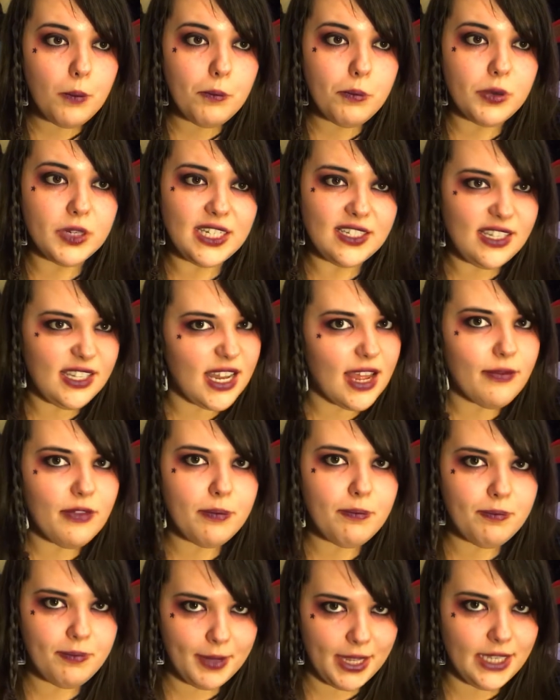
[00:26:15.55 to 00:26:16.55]
but it's never
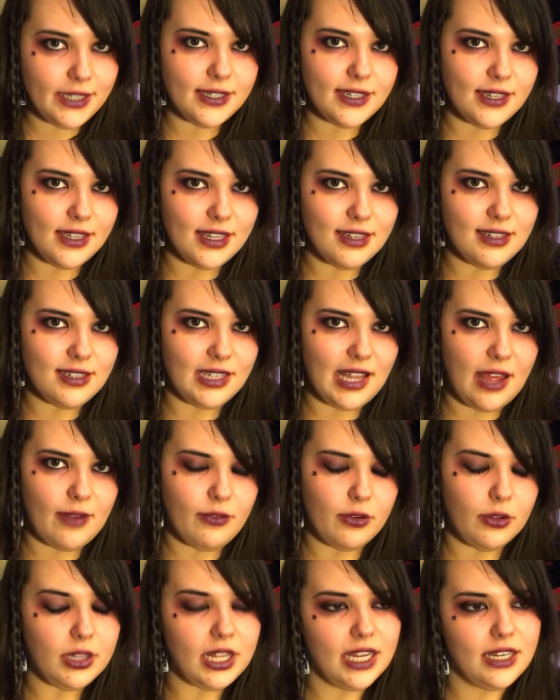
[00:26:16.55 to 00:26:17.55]
been to this
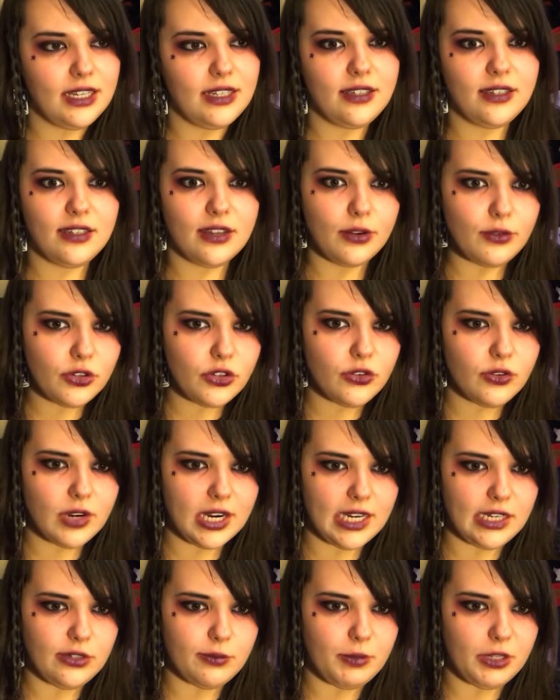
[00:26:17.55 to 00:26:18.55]
level, and it's so
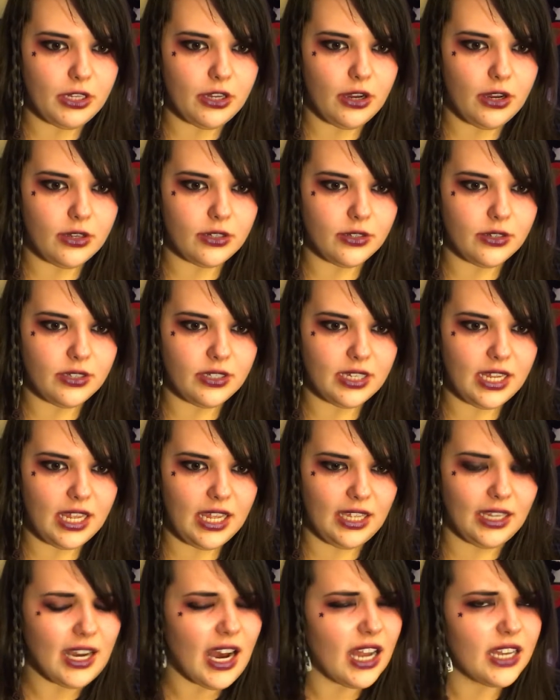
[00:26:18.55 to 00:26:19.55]
strange because
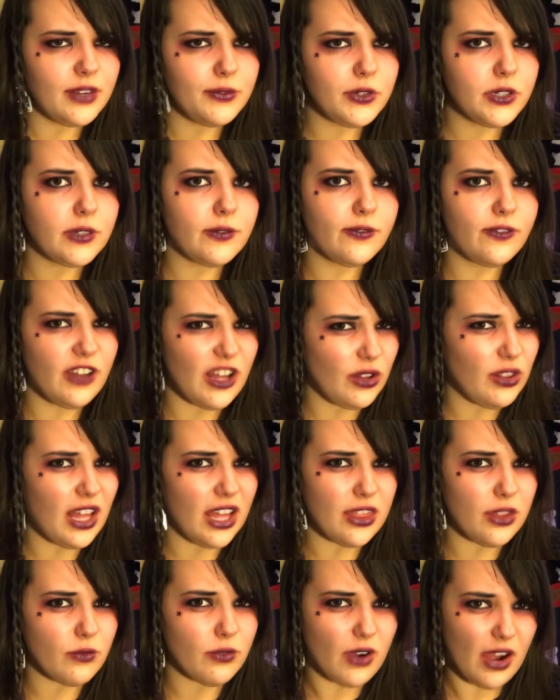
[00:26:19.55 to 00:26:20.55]
it kind of just felt
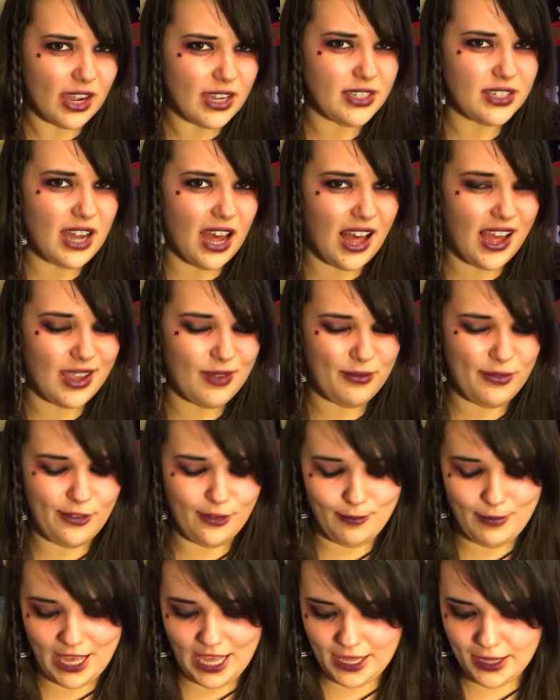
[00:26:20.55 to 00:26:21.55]
like the right time for
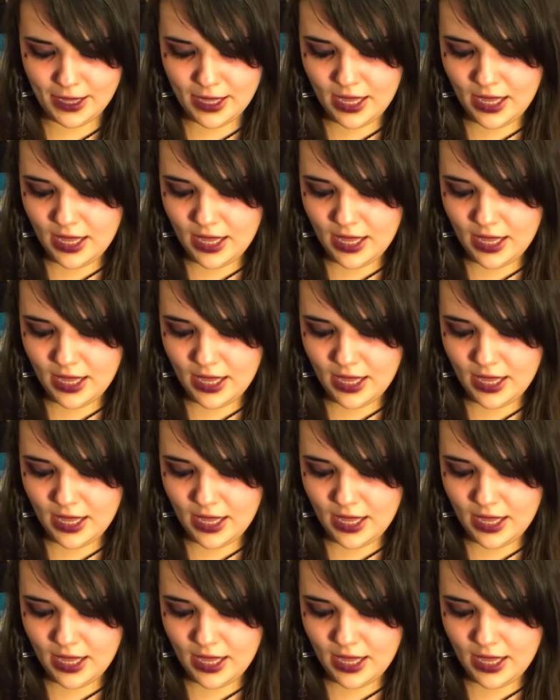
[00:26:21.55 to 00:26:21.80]
me.